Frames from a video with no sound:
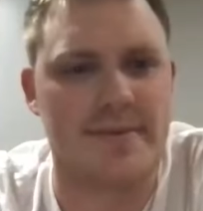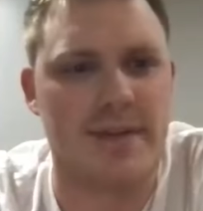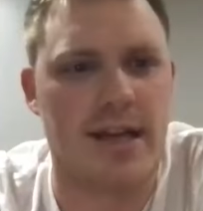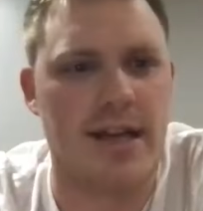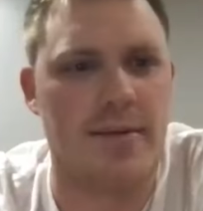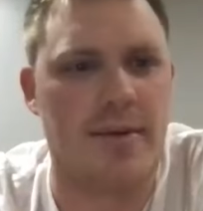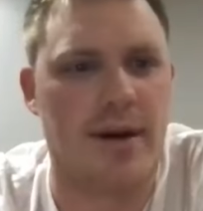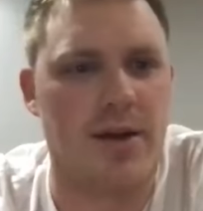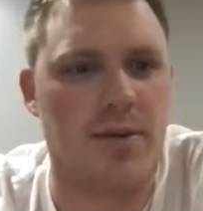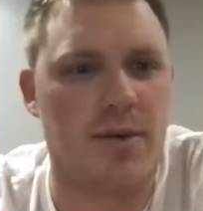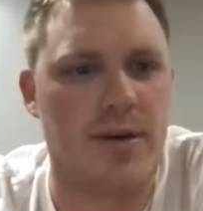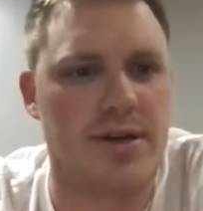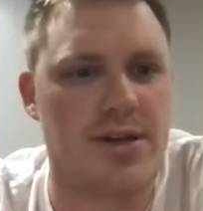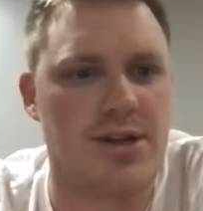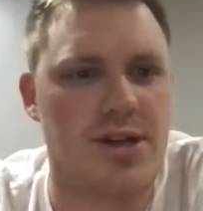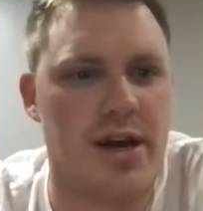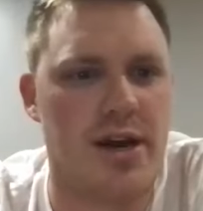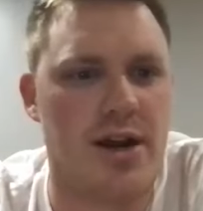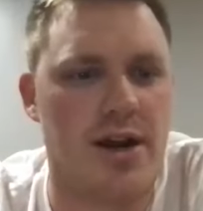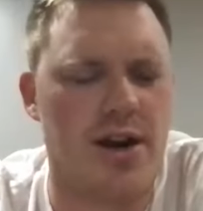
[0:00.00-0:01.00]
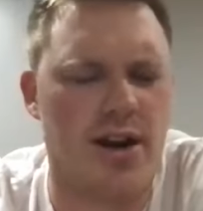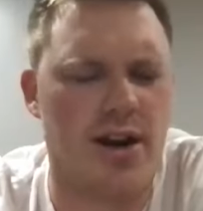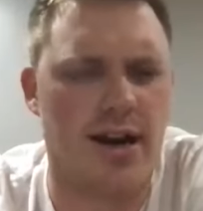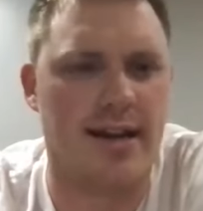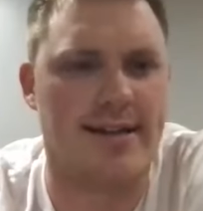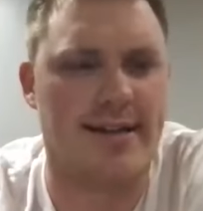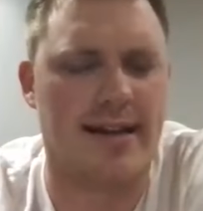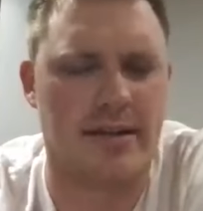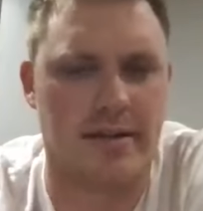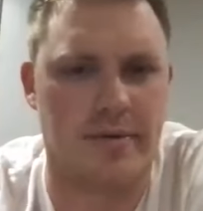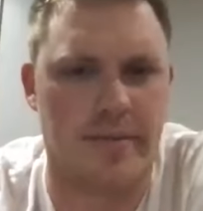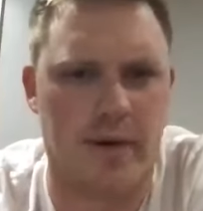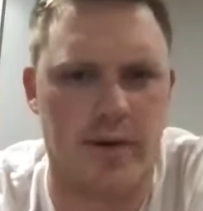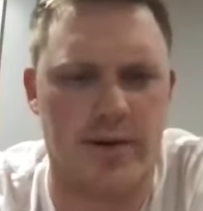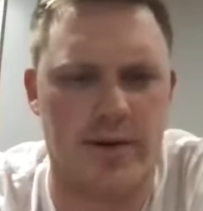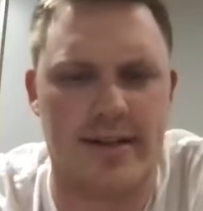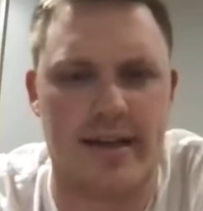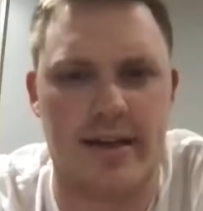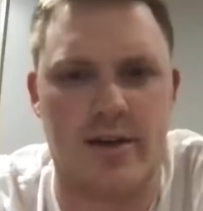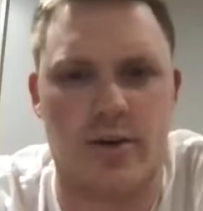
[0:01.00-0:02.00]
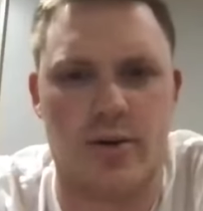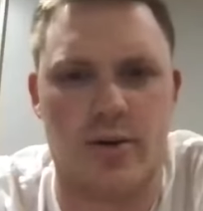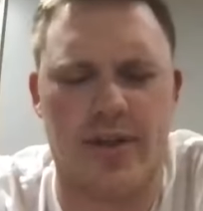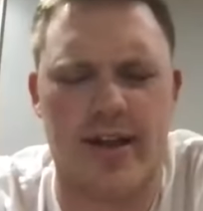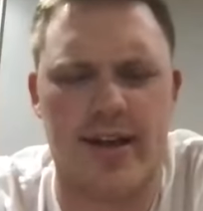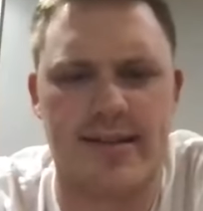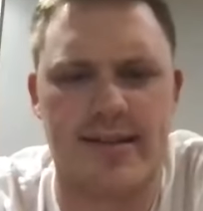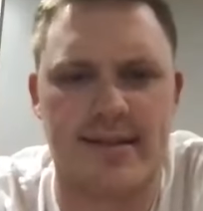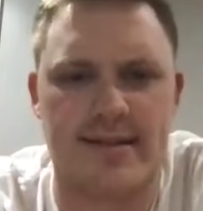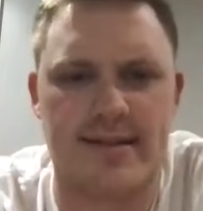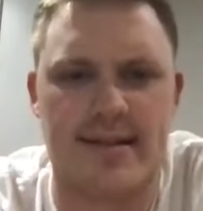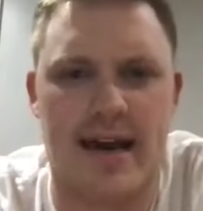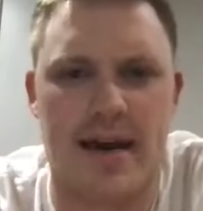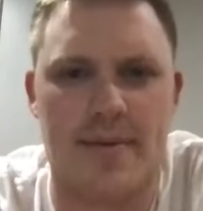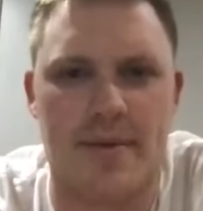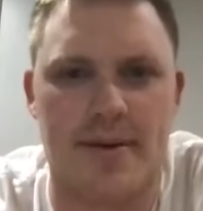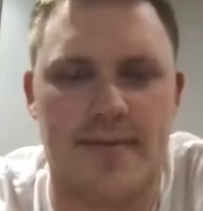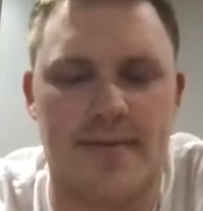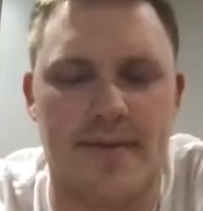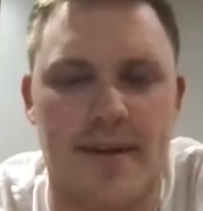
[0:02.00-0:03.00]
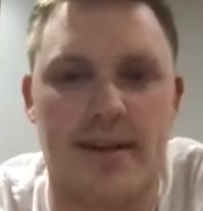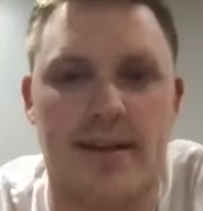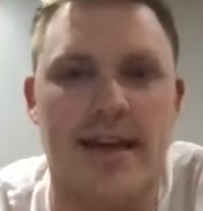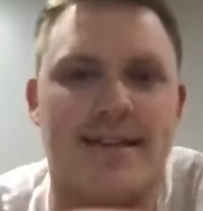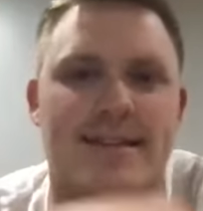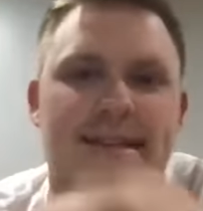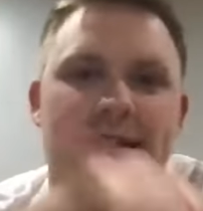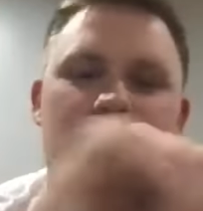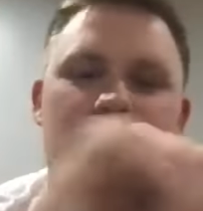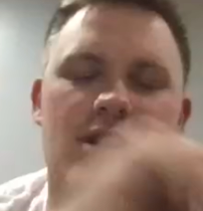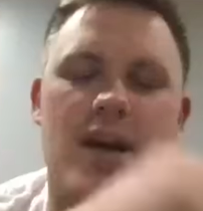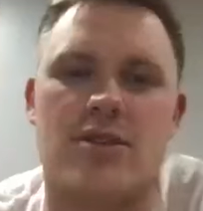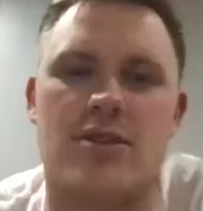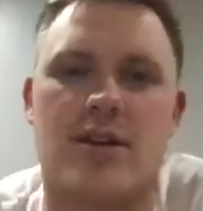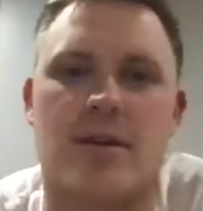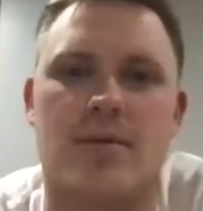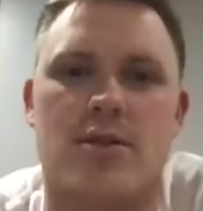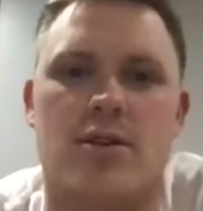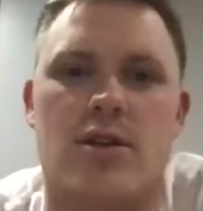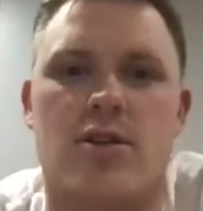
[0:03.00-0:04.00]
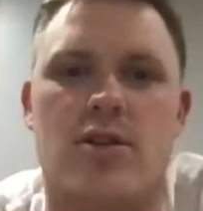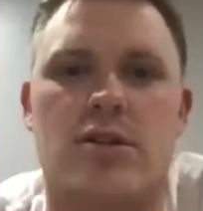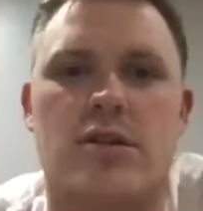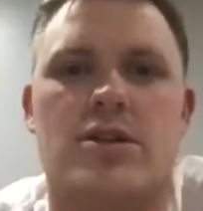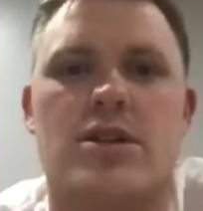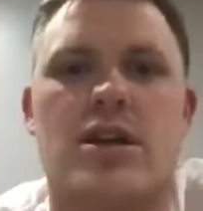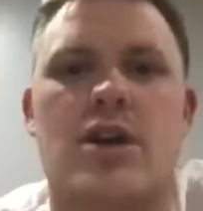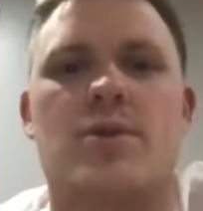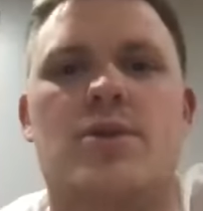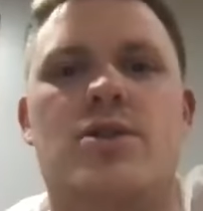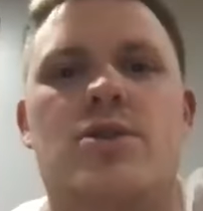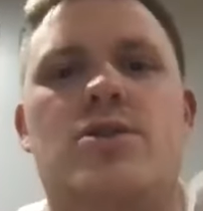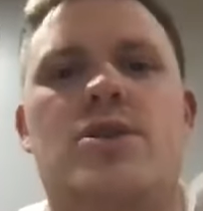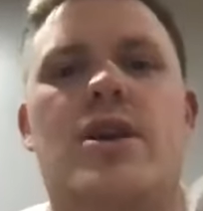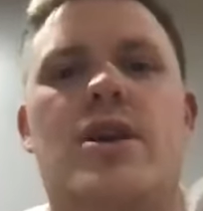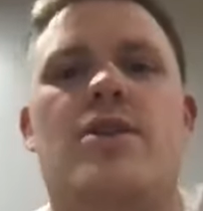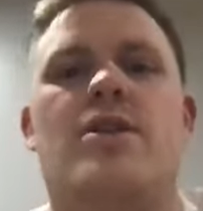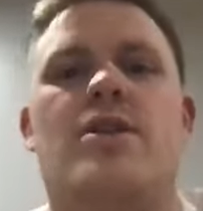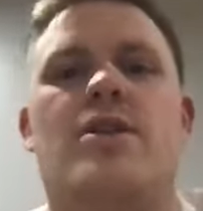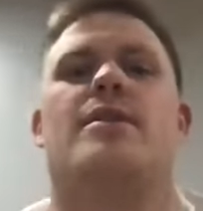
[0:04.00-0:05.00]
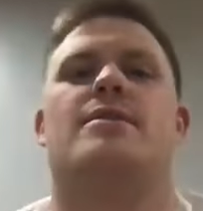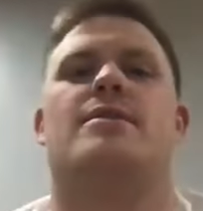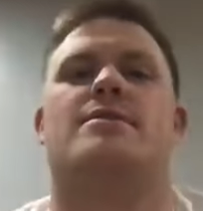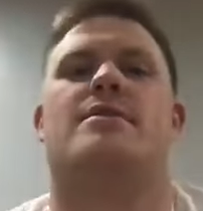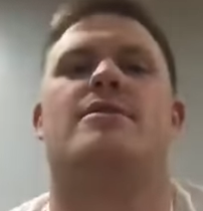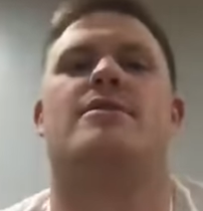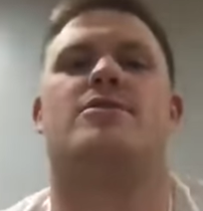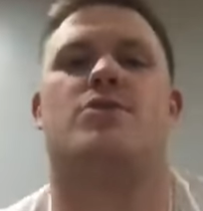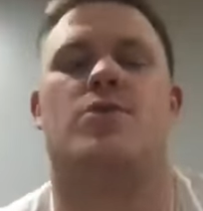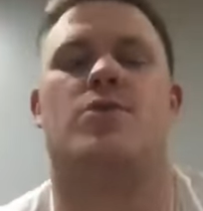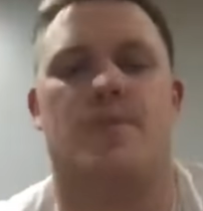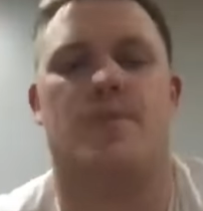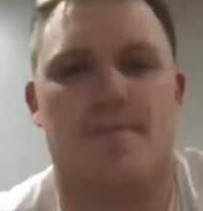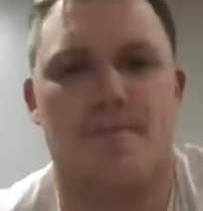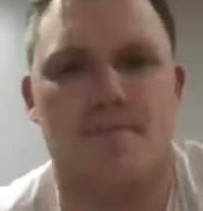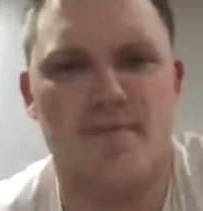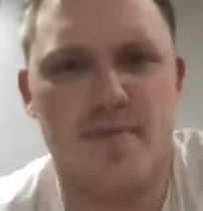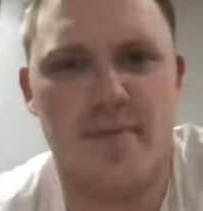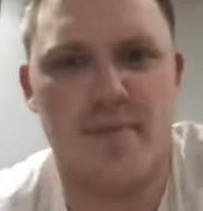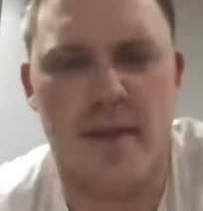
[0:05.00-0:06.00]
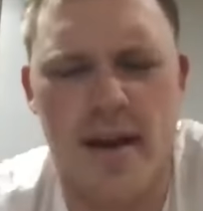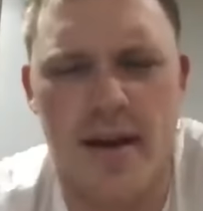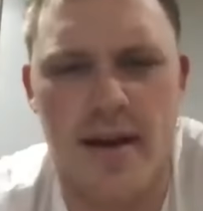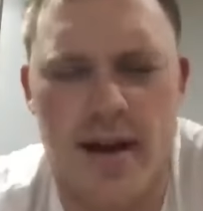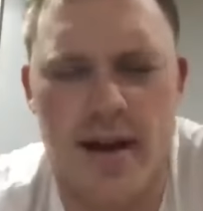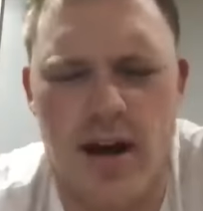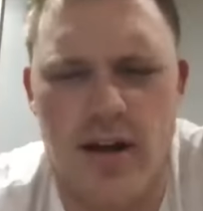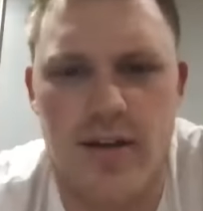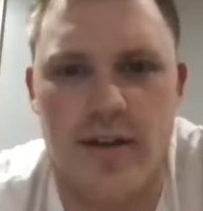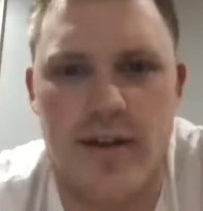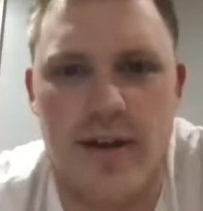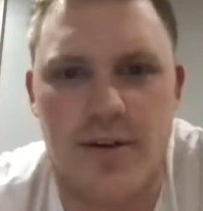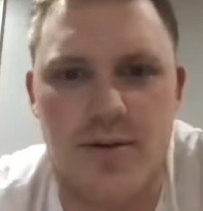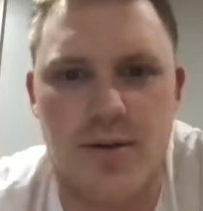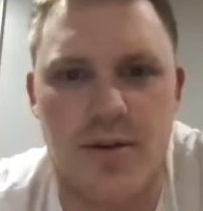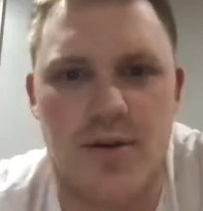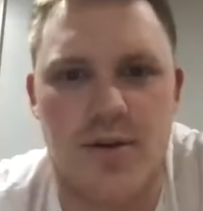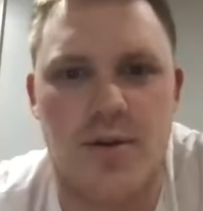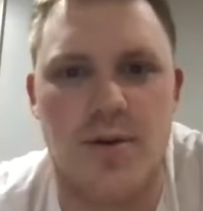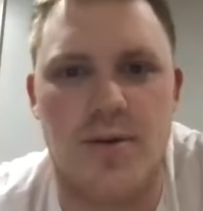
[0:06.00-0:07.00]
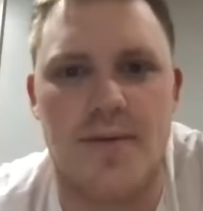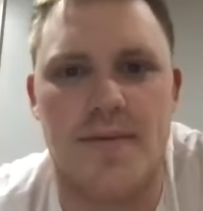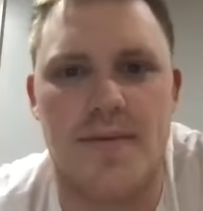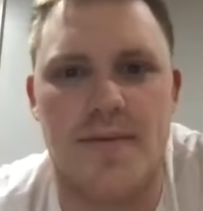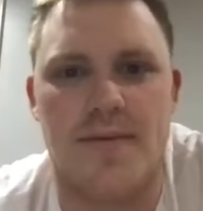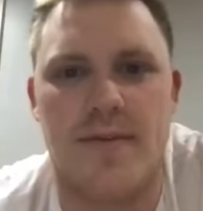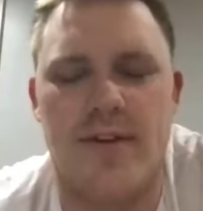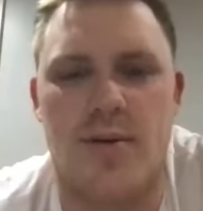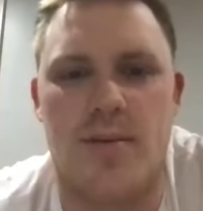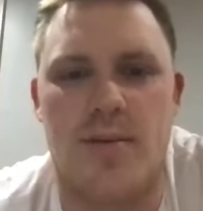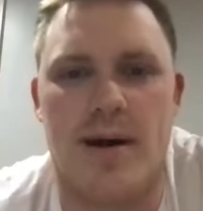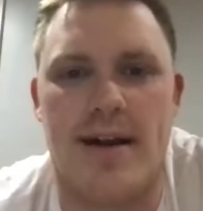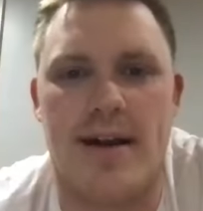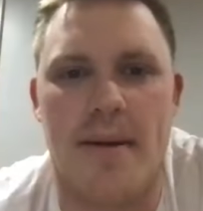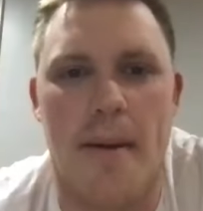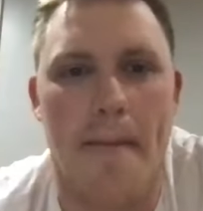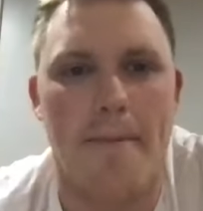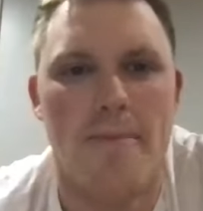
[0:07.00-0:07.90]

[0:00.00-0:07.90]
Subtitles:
Anybody want to share any testimonies, any cool things that's happened? Lexi, share what you shared at Sunday school. I thought that was really cool, if you don't mind.